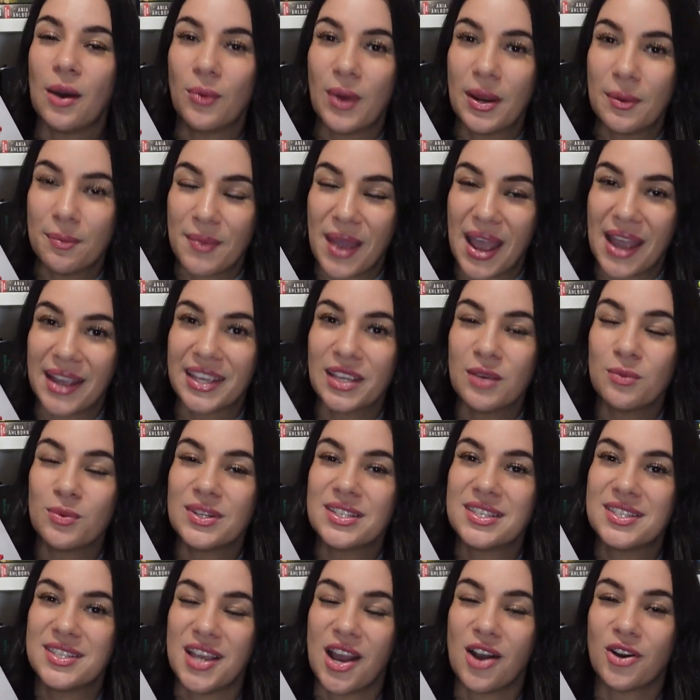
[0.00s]
when Maggie
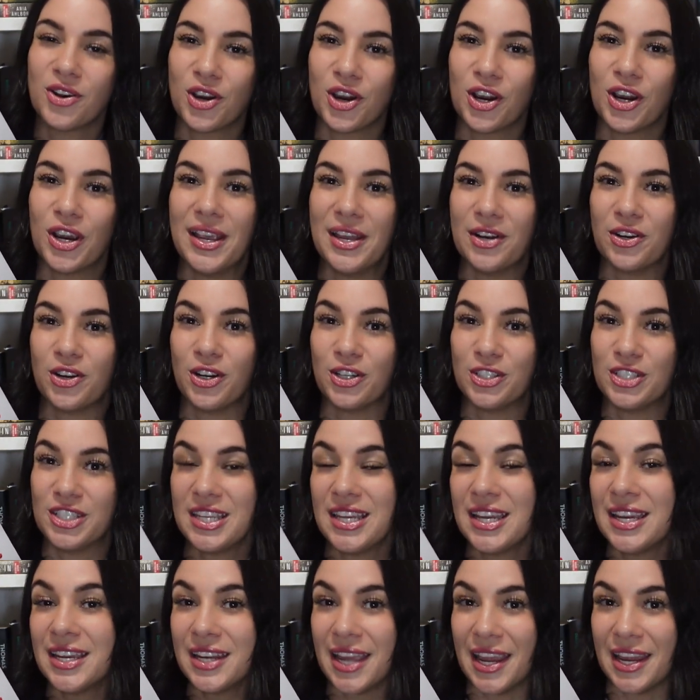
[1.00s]
was younger, in her
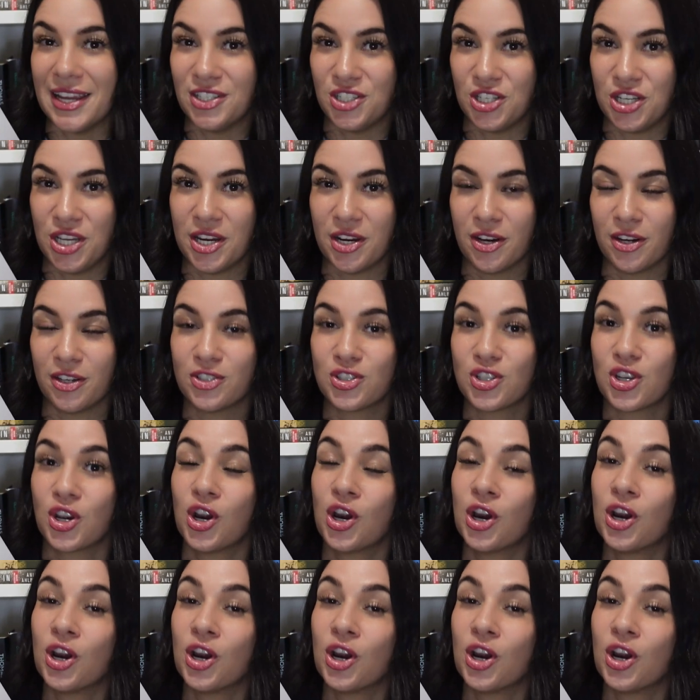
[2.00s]
teenage years,